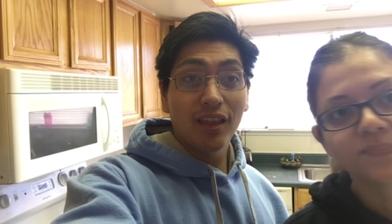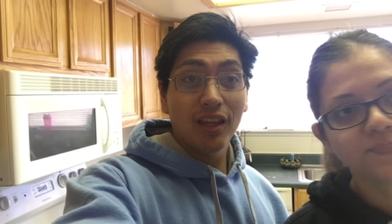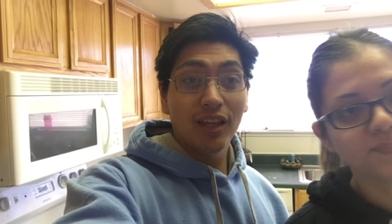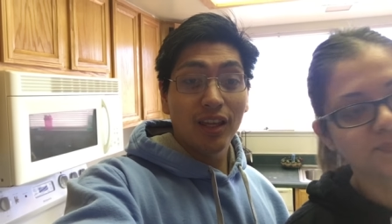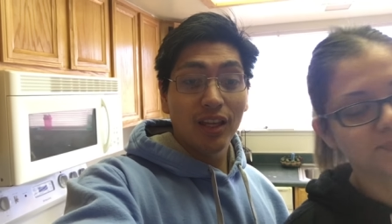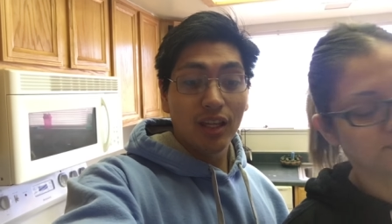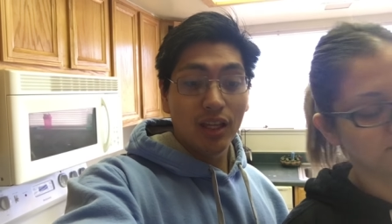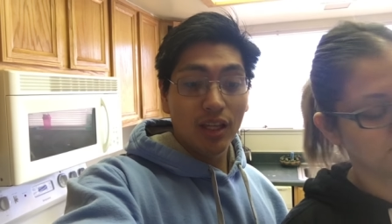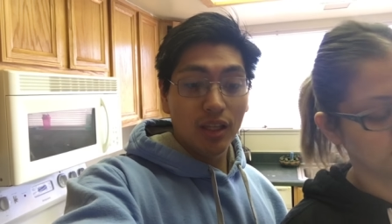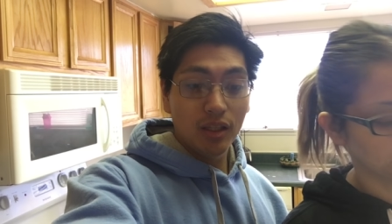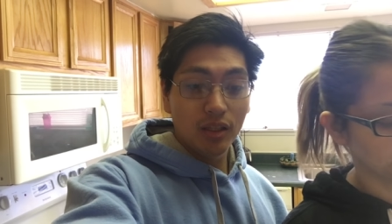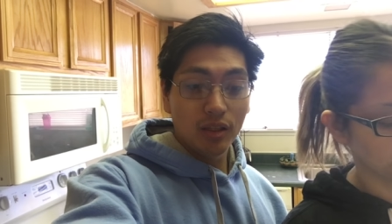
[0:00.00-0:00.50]

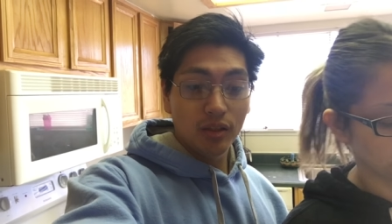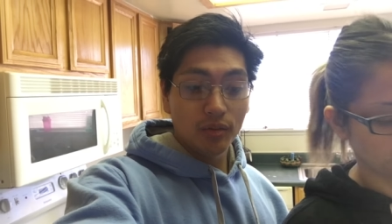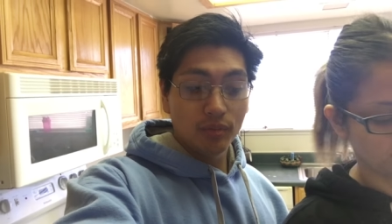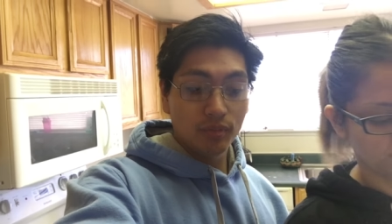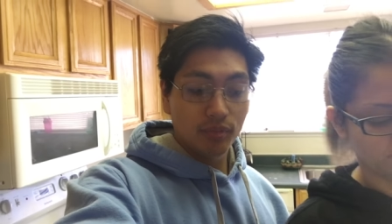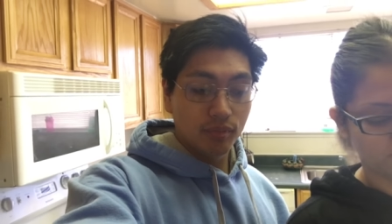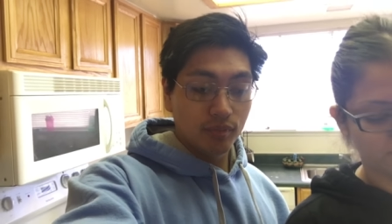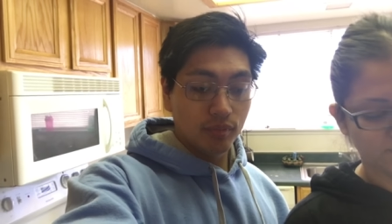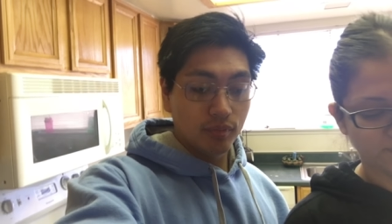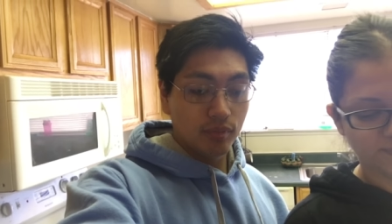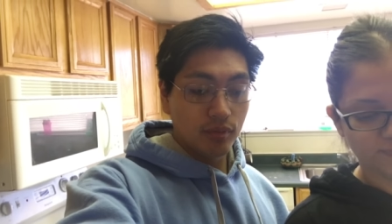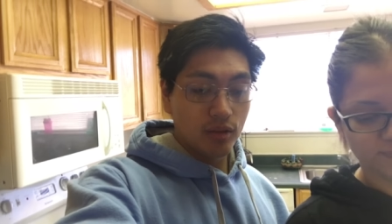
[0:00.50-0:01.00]
the
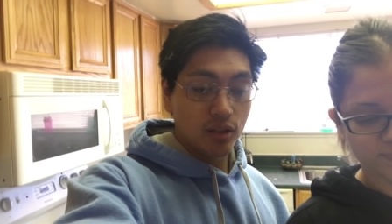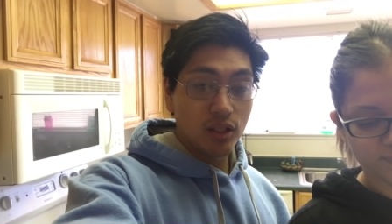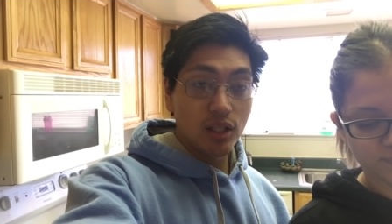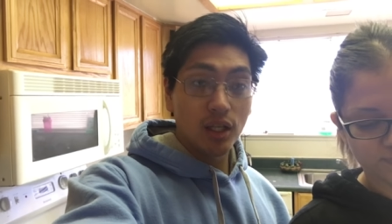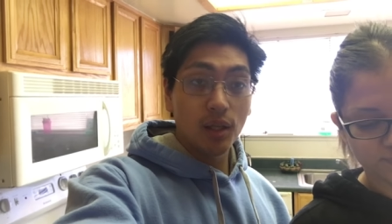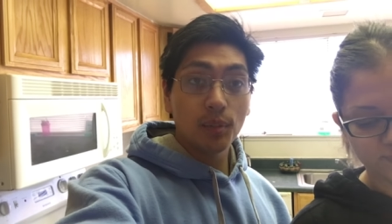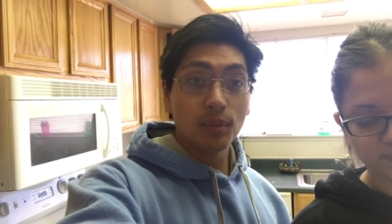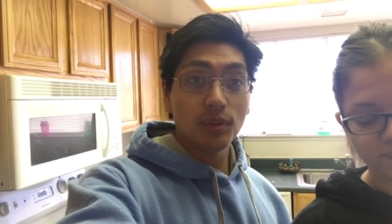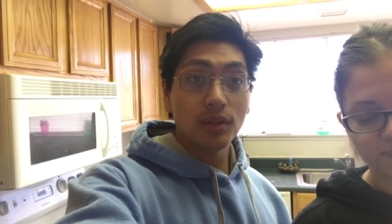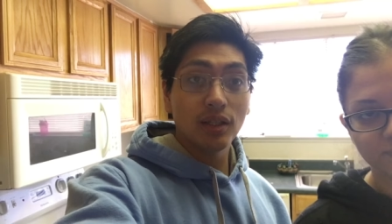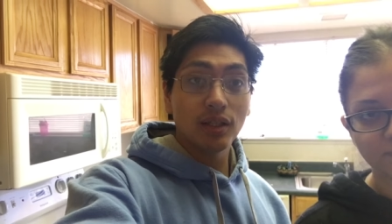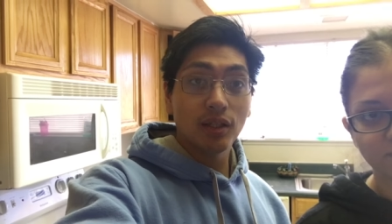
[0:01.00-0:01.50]

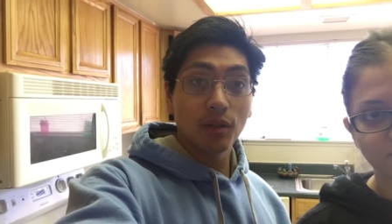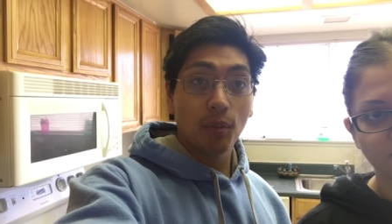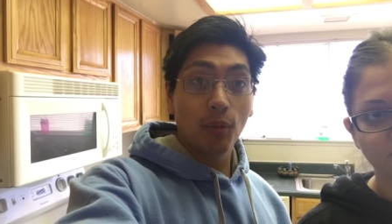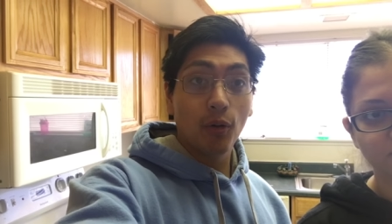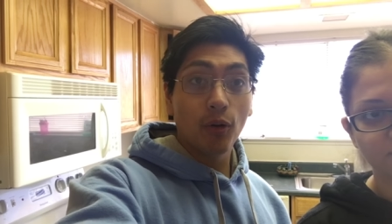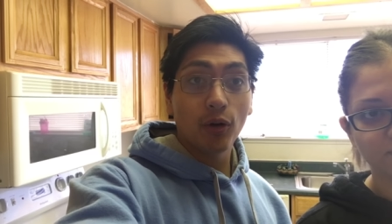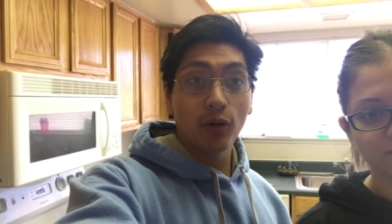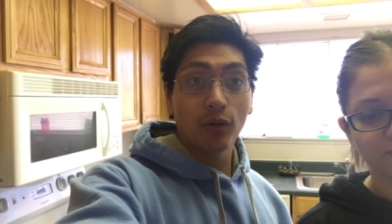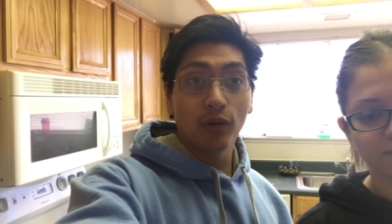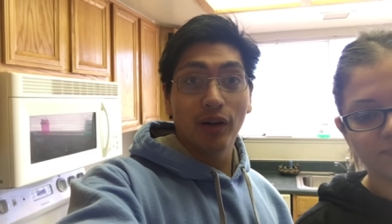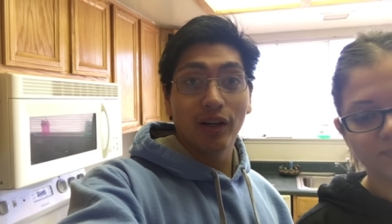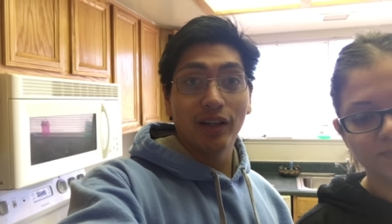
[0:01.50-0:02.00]
chips into
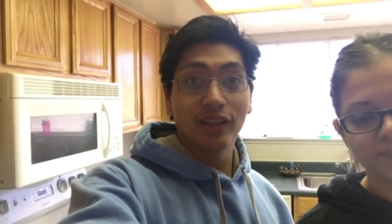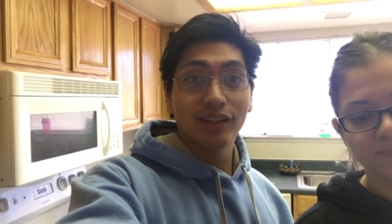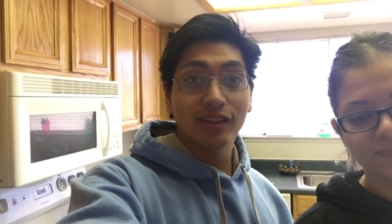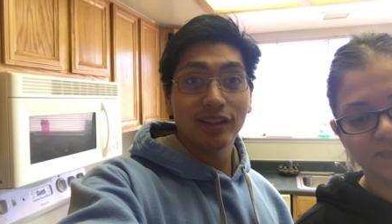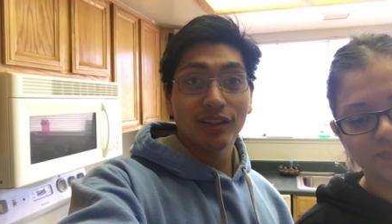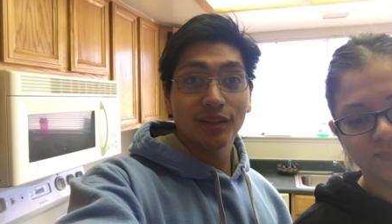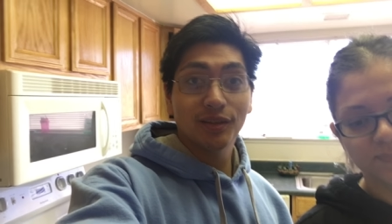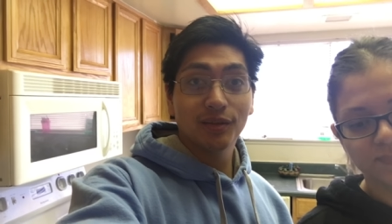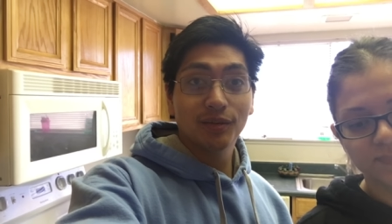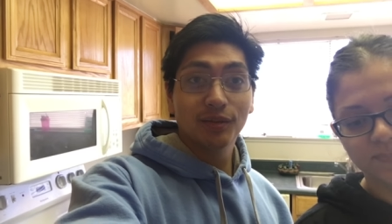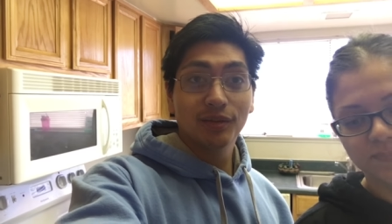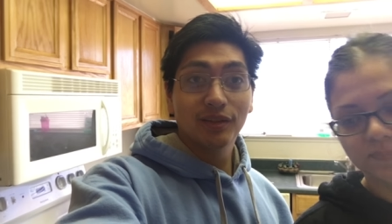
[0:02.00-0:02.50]
pork rinds.